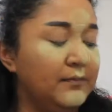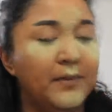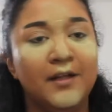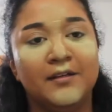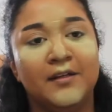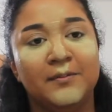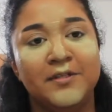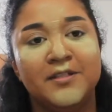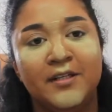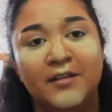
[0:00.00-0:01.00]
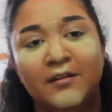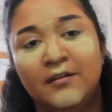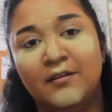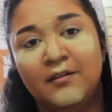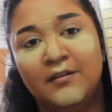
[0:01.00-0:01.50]
Palette that I'm using,
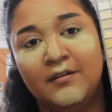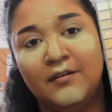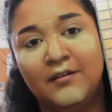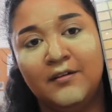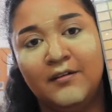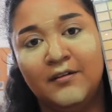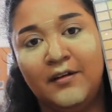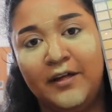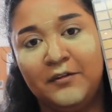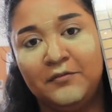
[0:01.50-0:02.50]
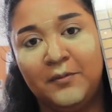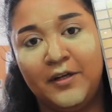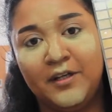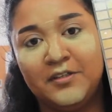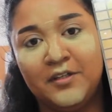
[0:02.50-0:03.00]
E.L.F.
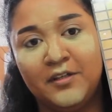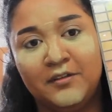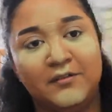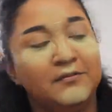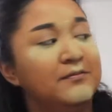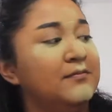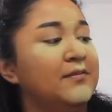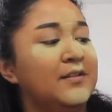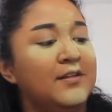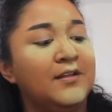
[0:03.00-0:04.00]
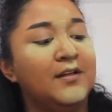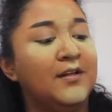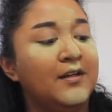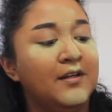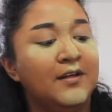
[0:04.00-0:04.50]
Bright Eyeshadow.
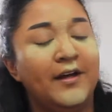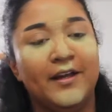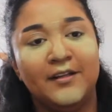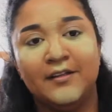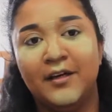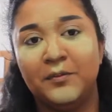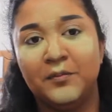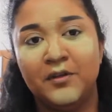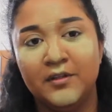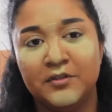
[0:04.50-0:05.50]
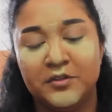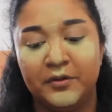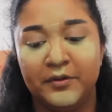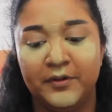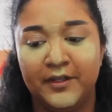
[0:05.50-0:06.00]
And I would
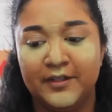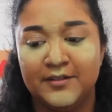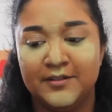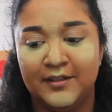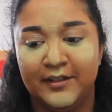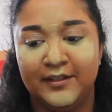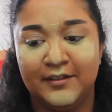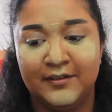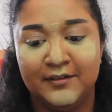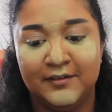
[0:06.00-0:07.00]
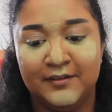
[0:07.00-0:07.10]
show you guys like